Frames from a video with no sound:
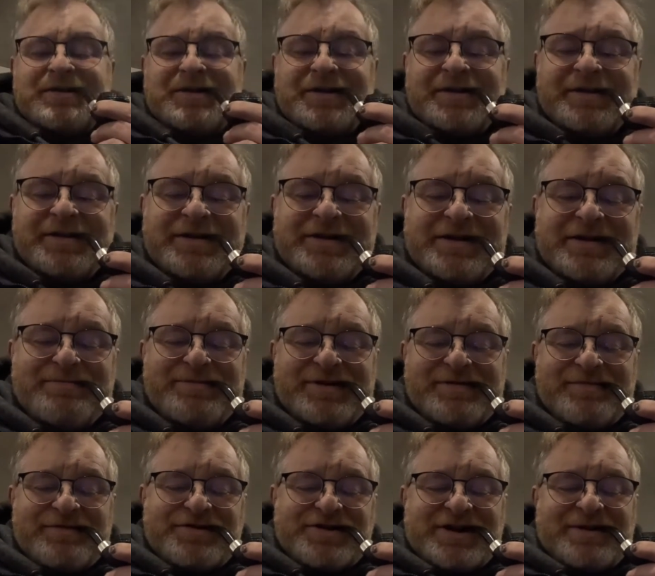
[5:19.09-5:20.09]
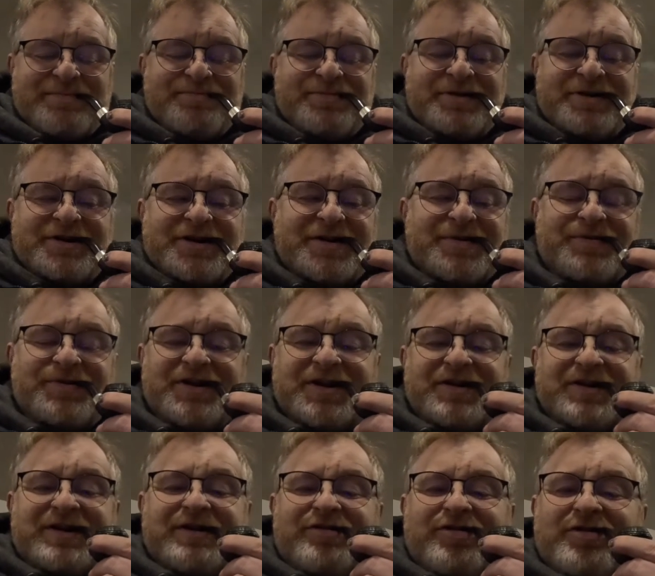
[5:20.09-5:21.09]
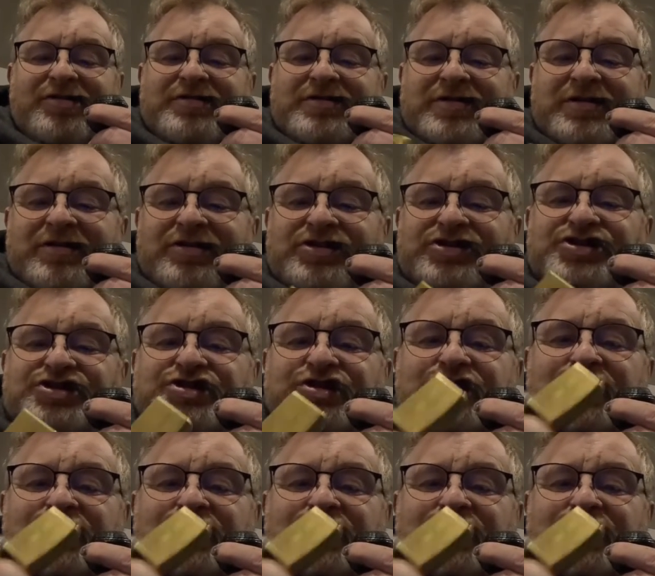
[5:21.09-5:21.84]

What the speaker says: needed a bit of a tamping down there. They all stood